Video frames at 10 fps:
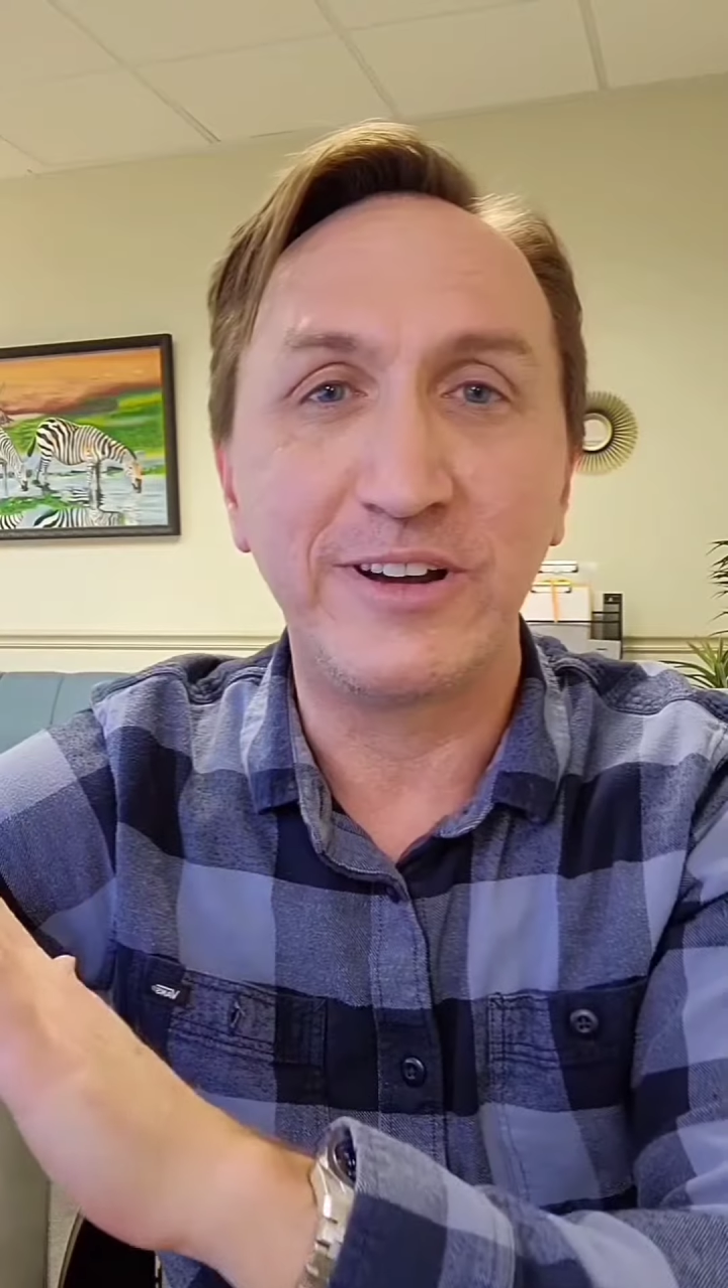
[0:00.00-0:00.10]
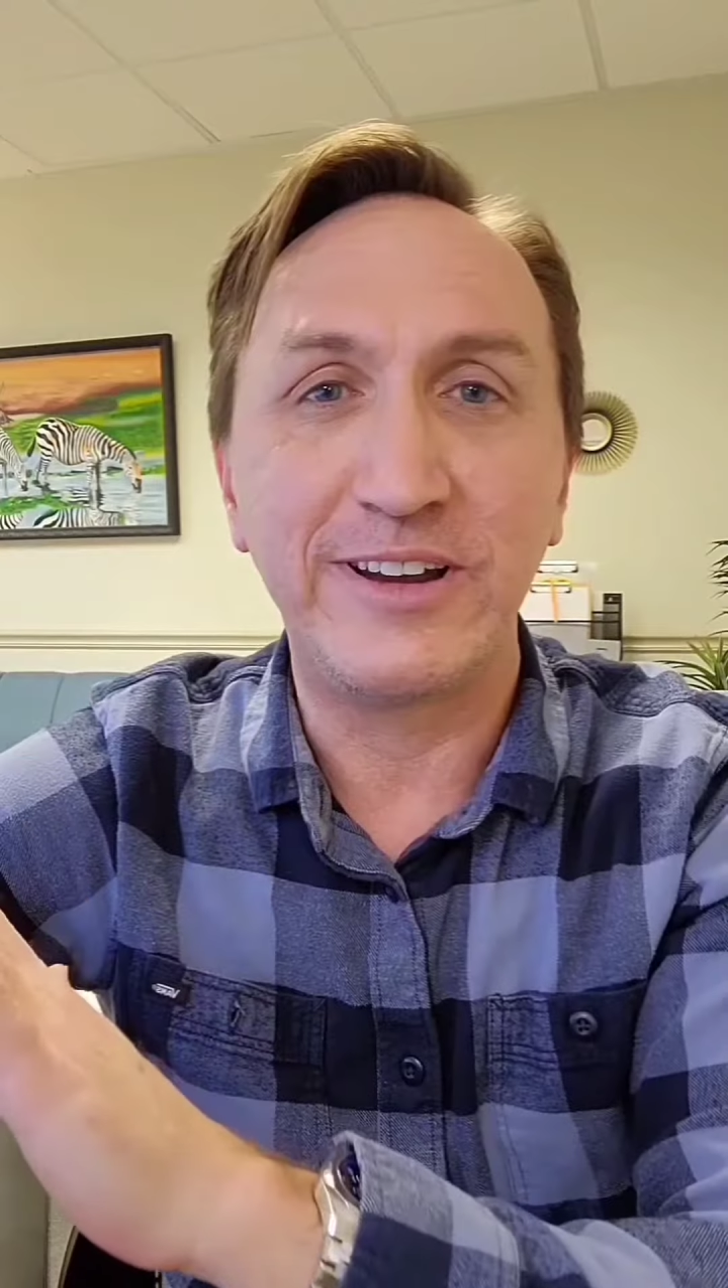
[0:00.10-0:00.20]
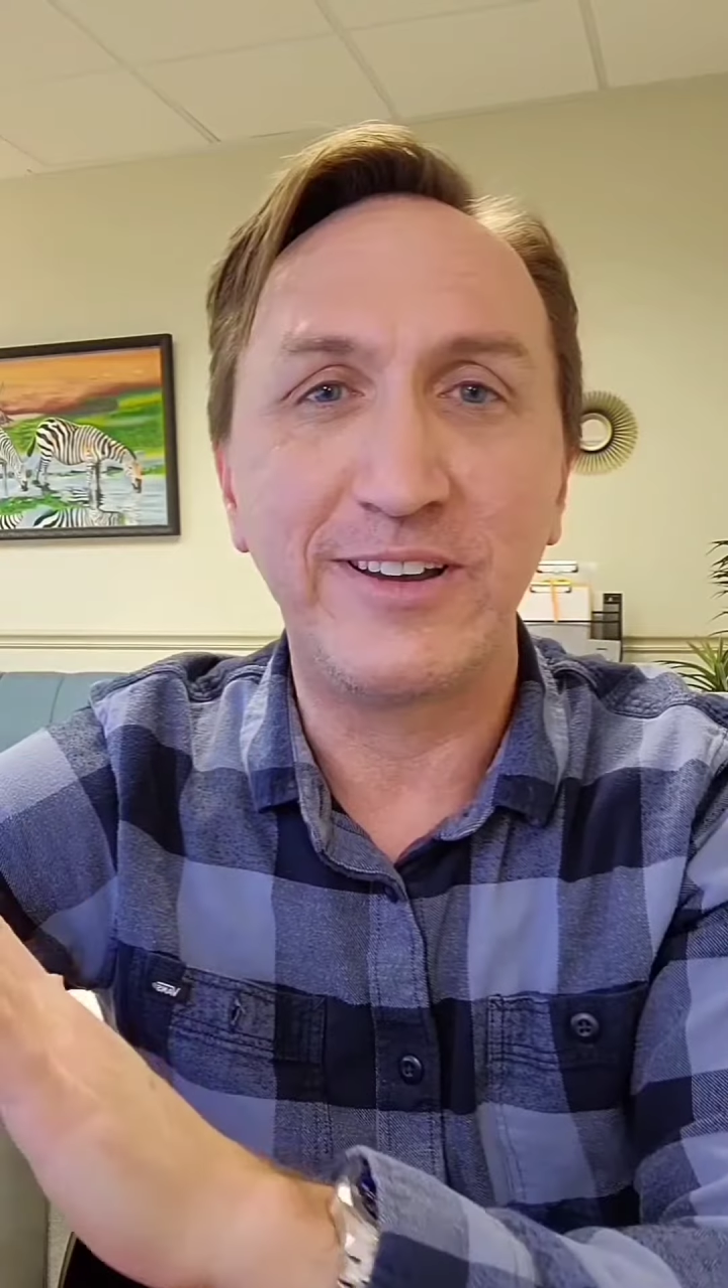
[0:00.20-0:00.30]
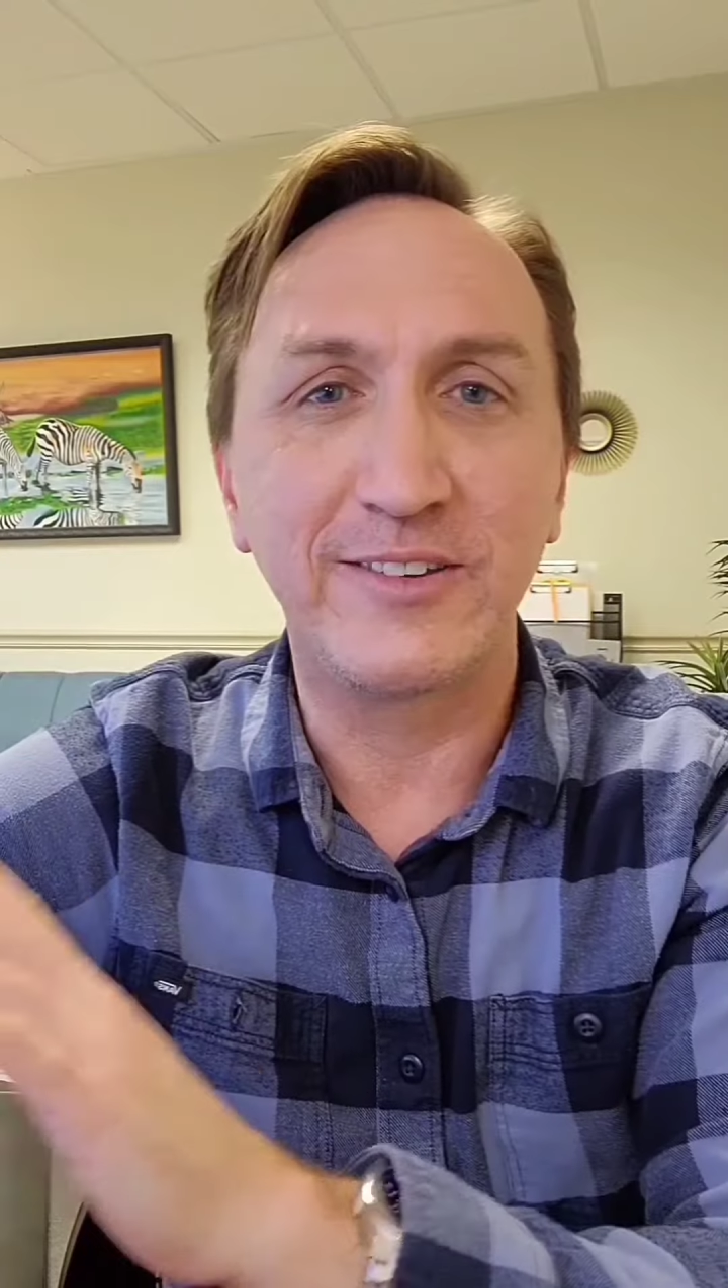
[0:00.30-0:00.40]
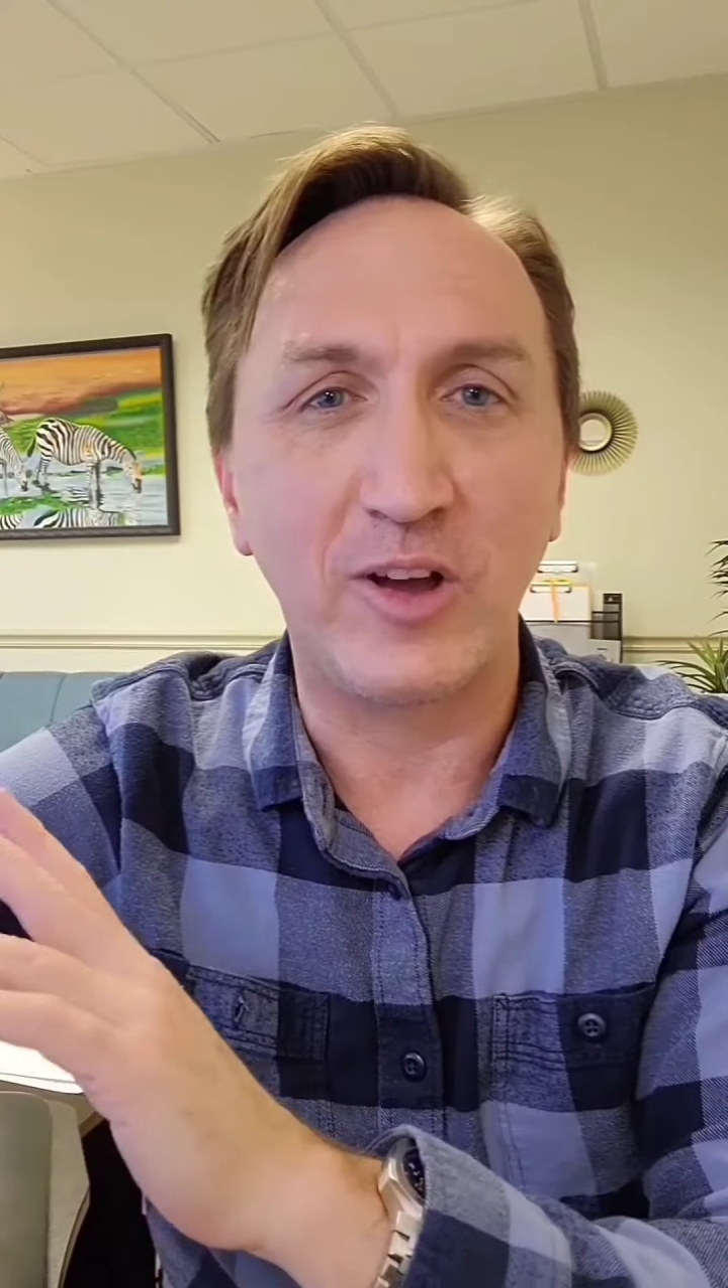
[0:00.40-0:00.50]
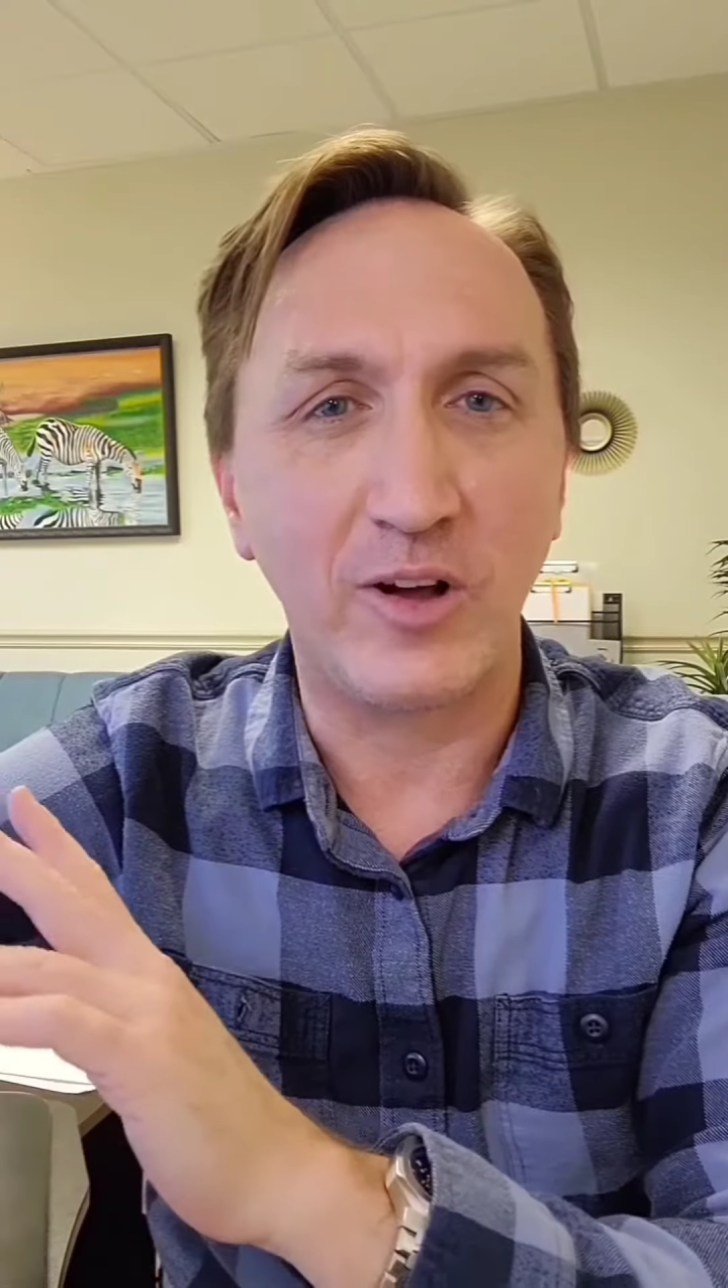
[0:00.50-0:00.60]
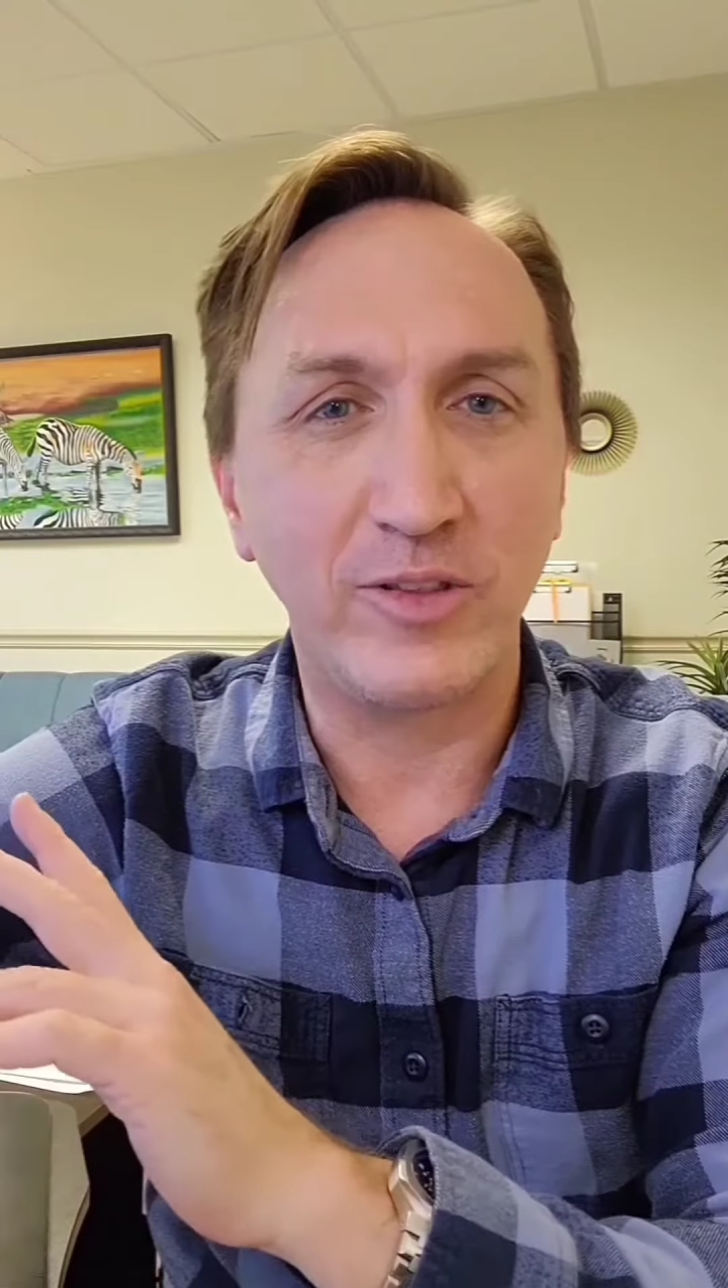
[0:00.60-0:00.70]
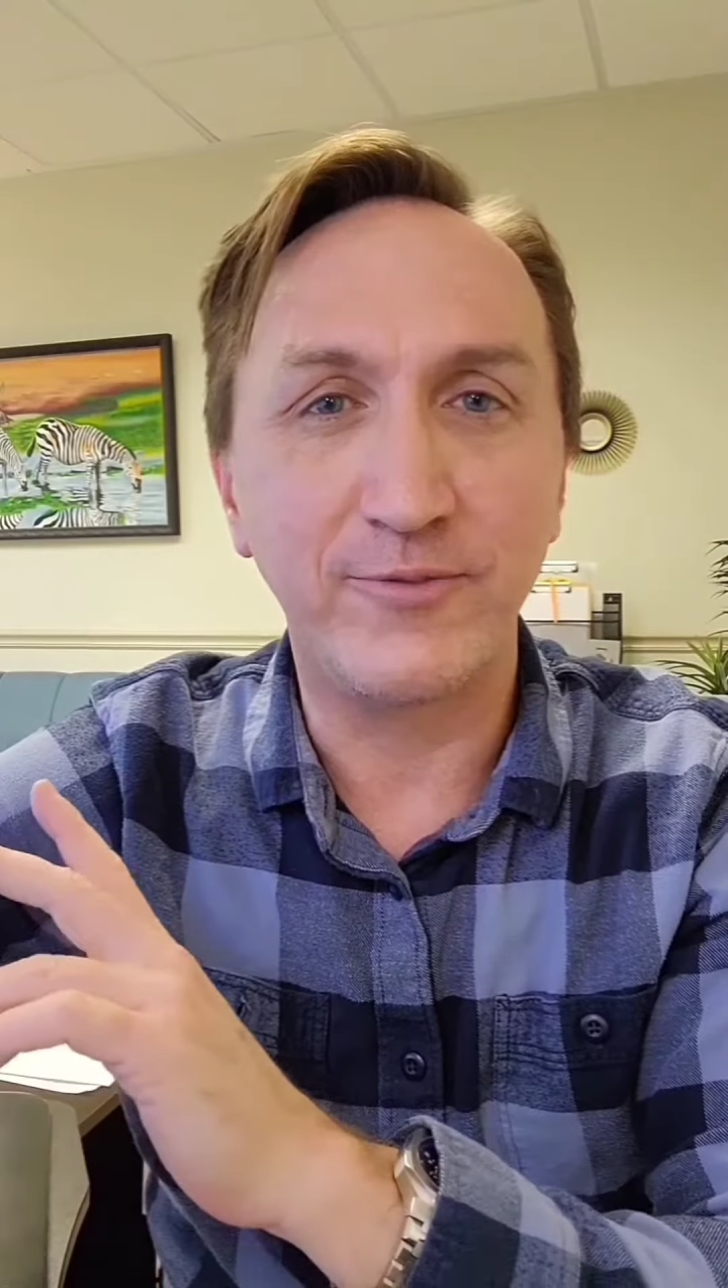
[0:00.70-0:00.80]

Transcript: is called the